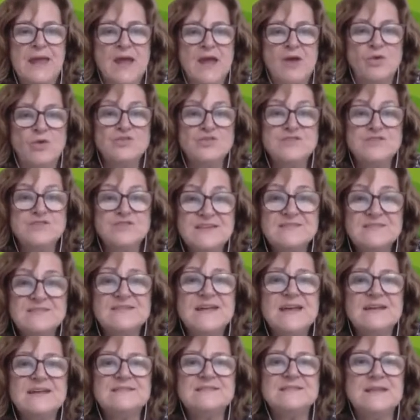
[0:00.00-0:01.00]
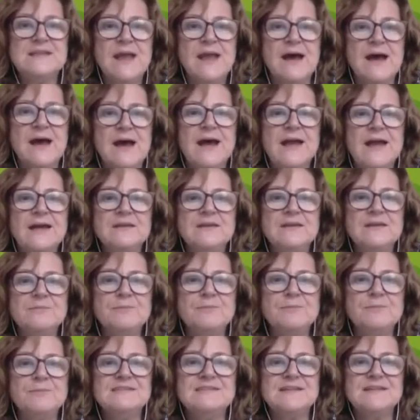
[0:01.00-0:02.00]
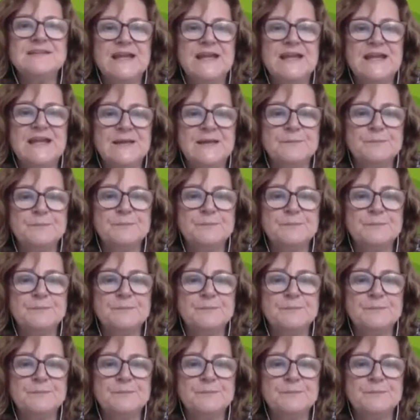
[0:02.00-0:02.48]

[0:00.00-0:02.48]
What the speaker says: On this next slide, please click.